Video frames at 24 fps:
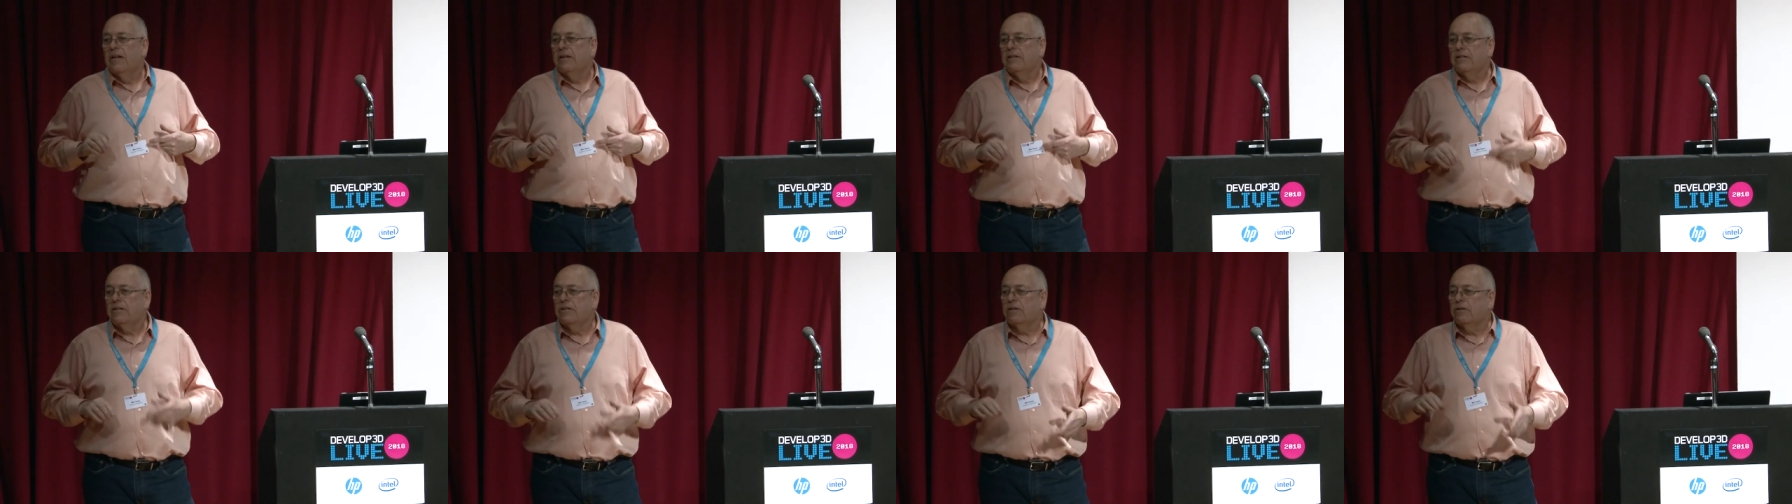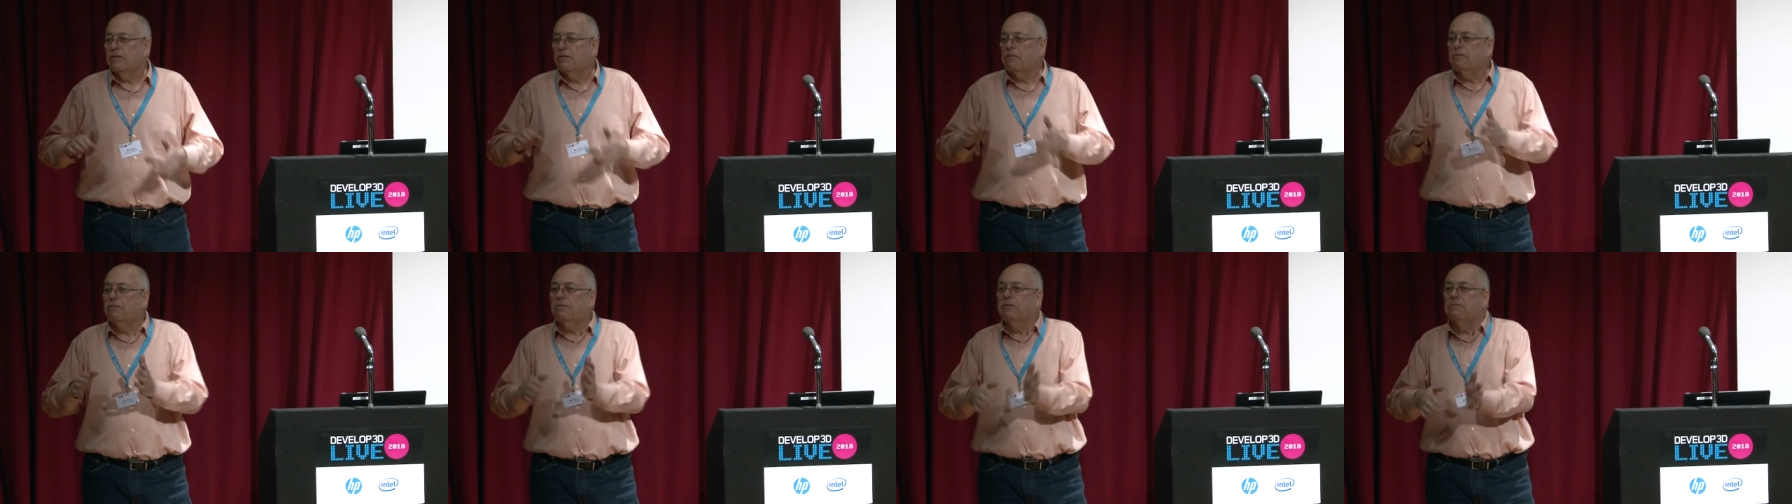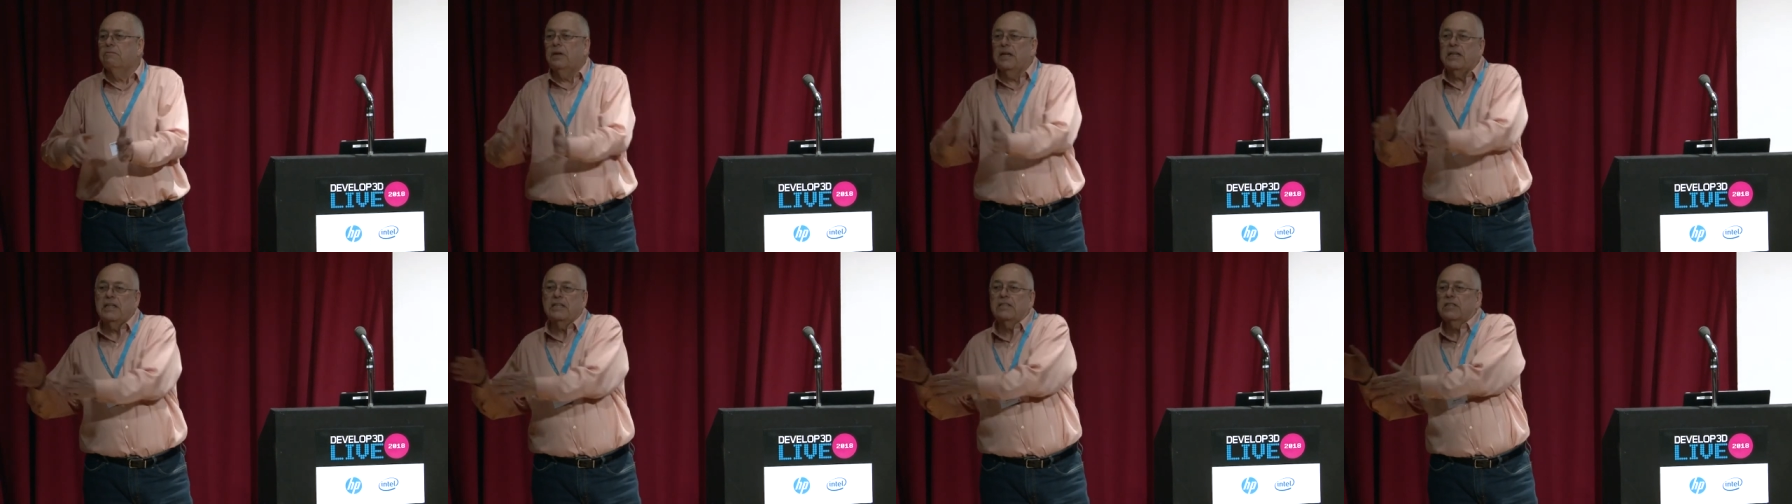you know, and
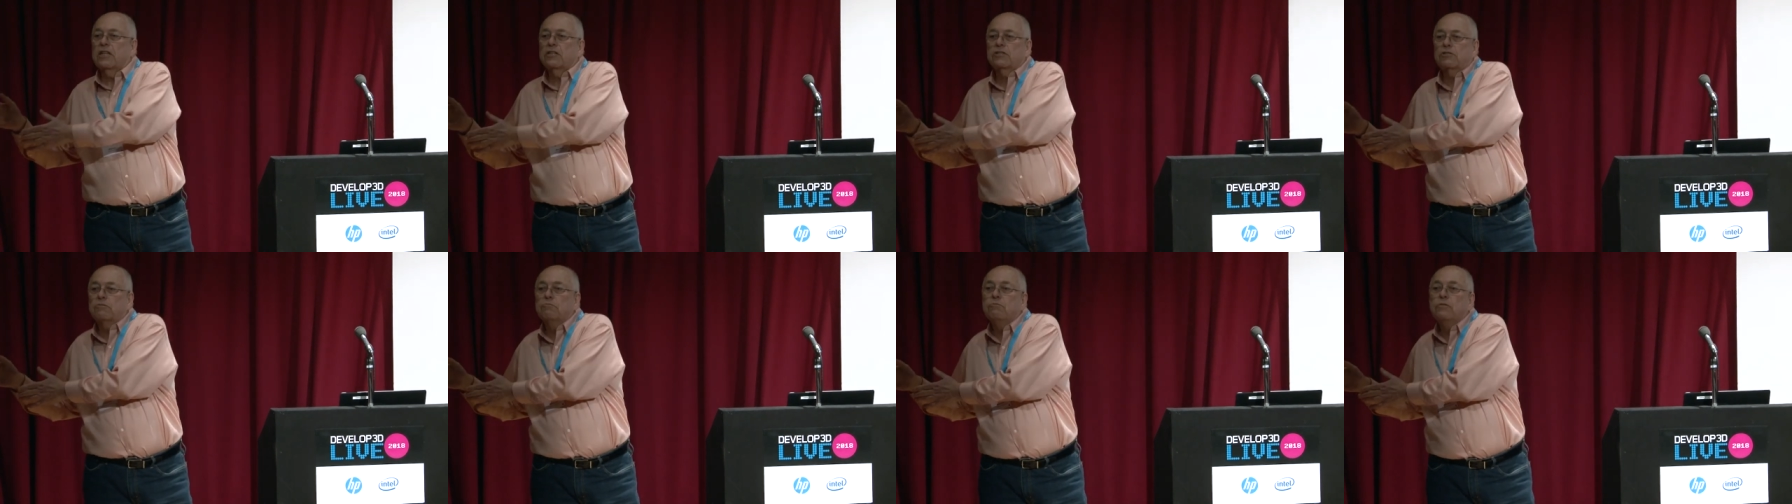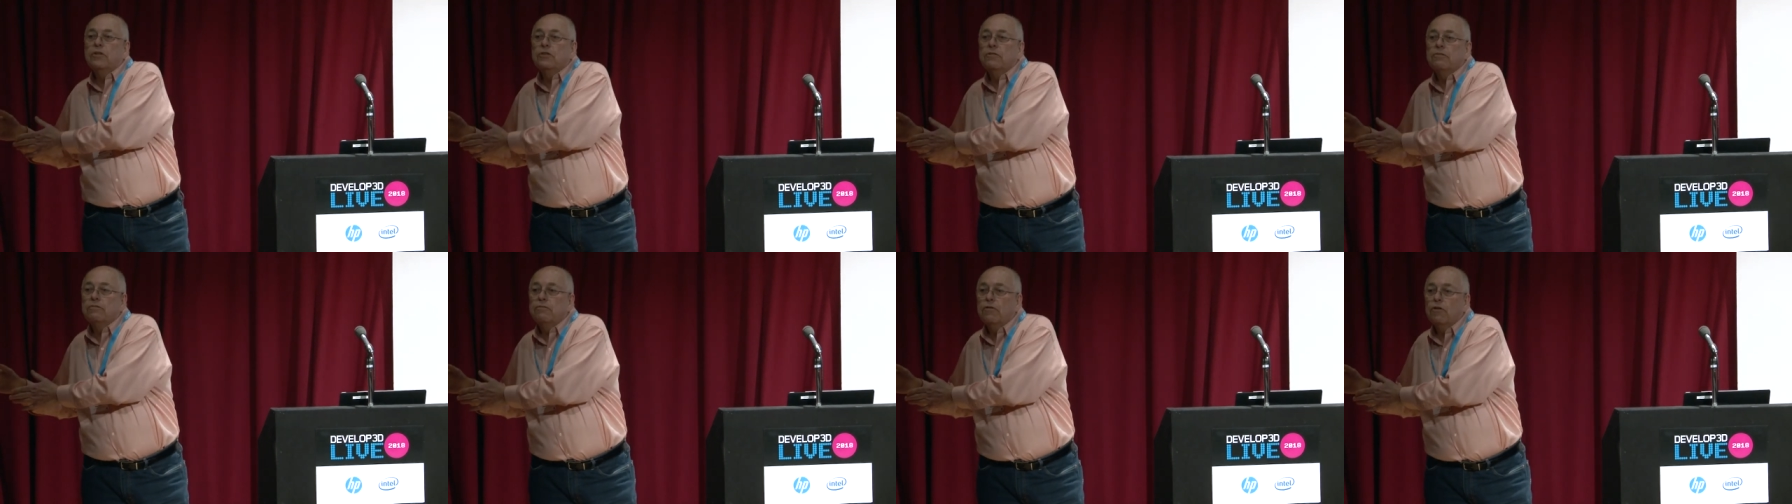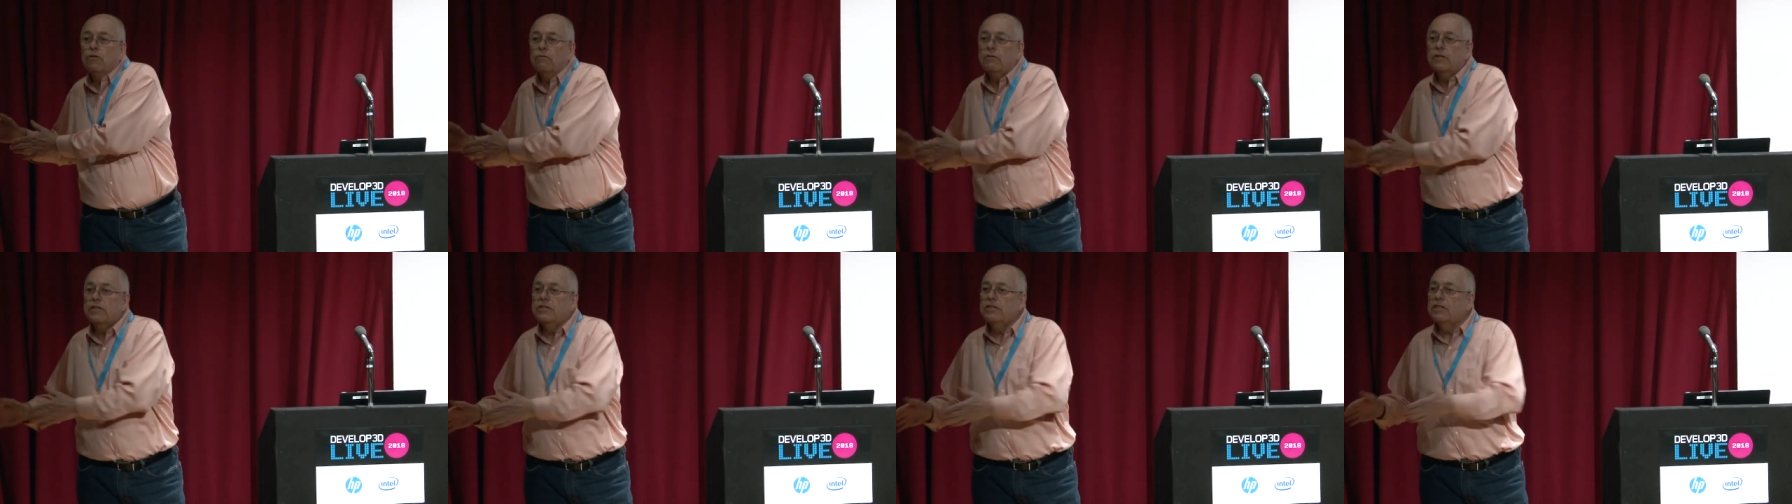then it doesn't move
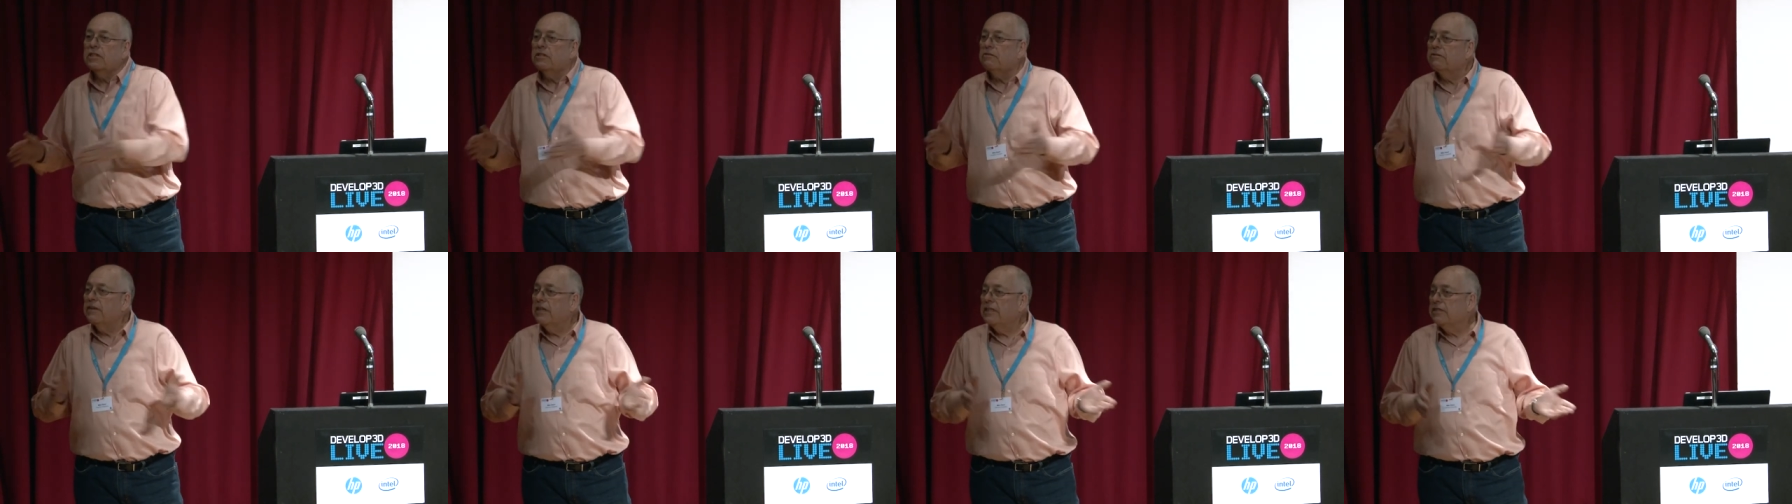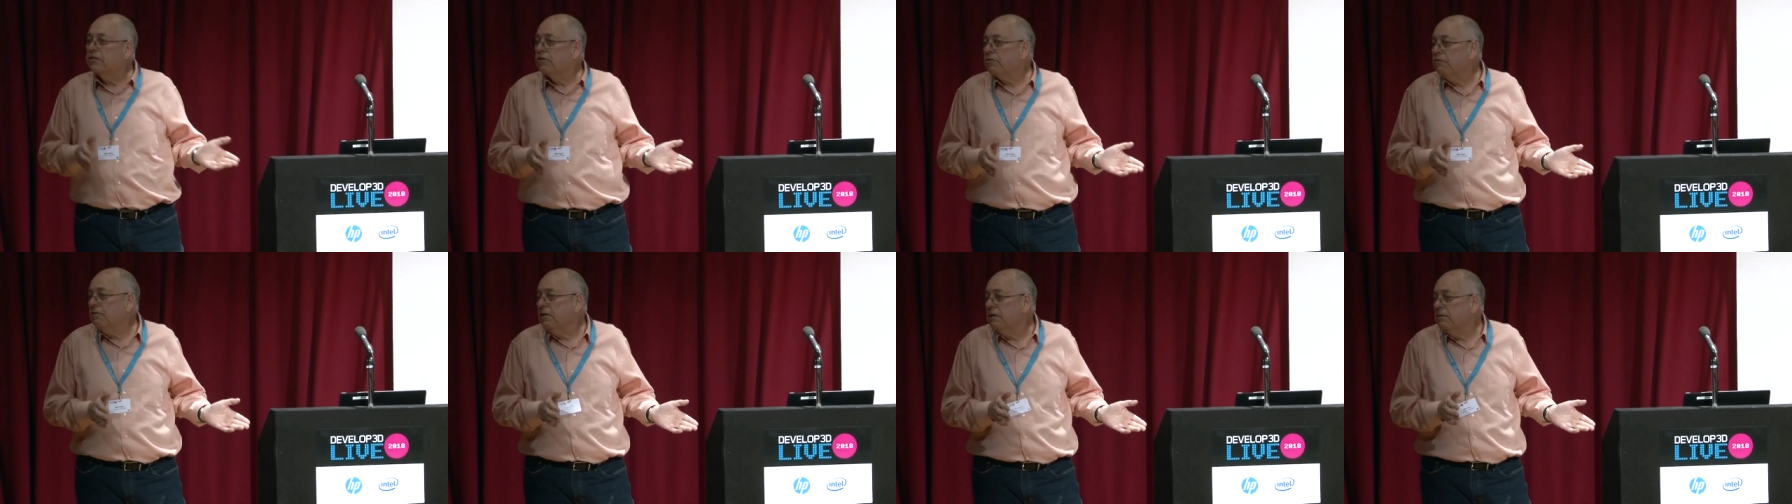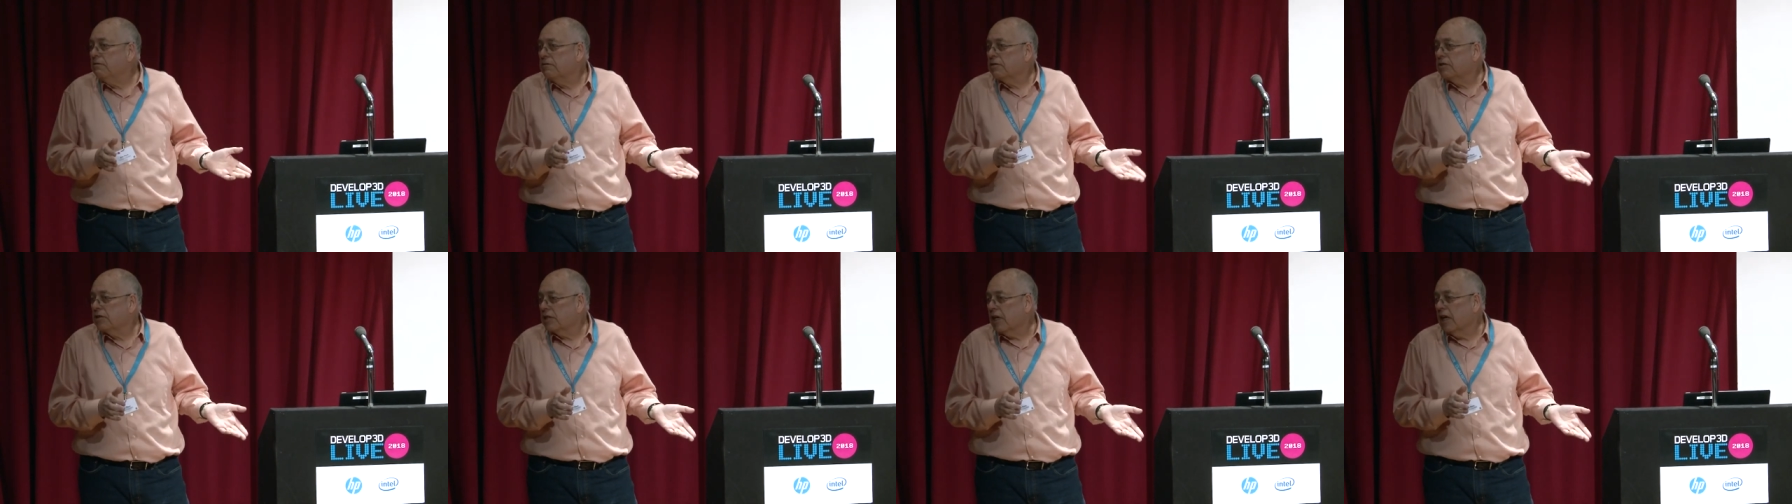forward till they do
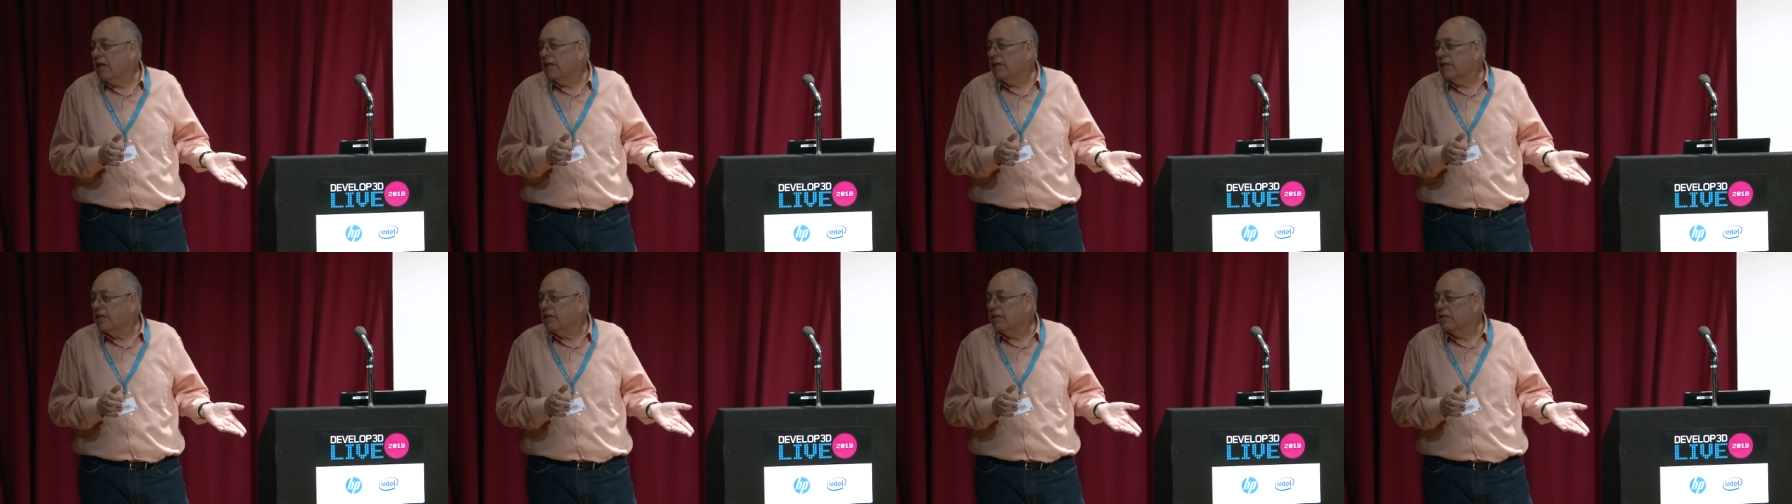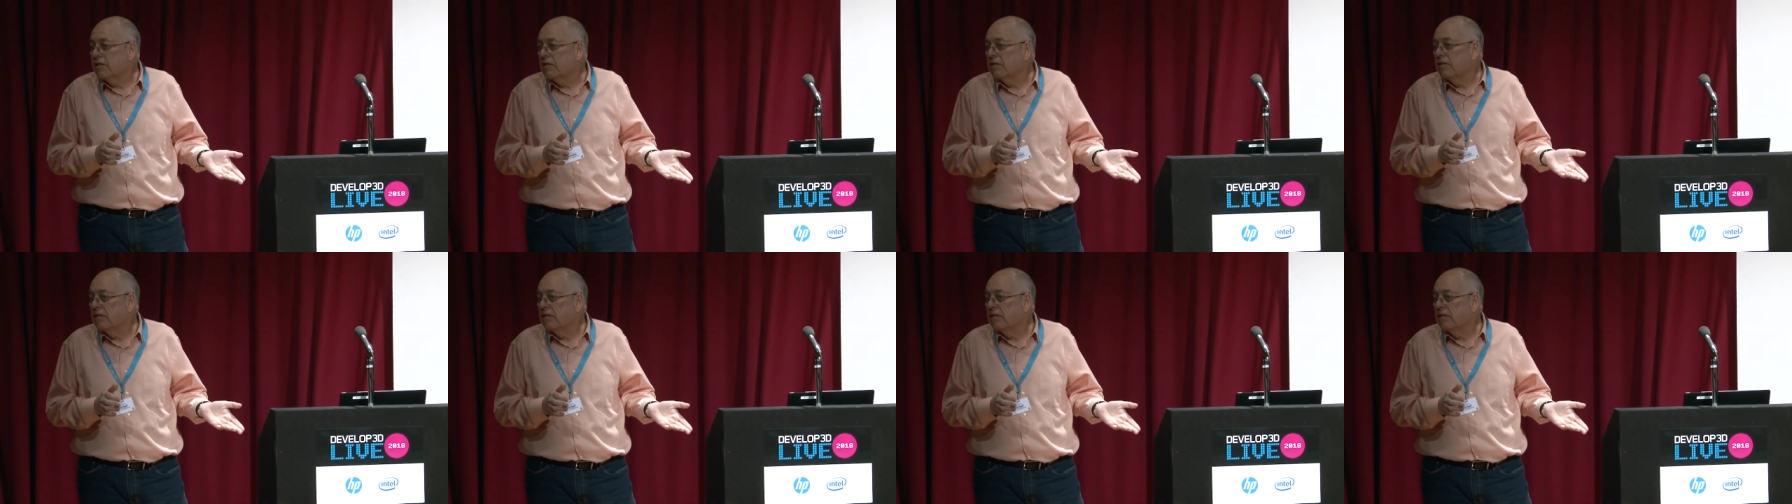sign it.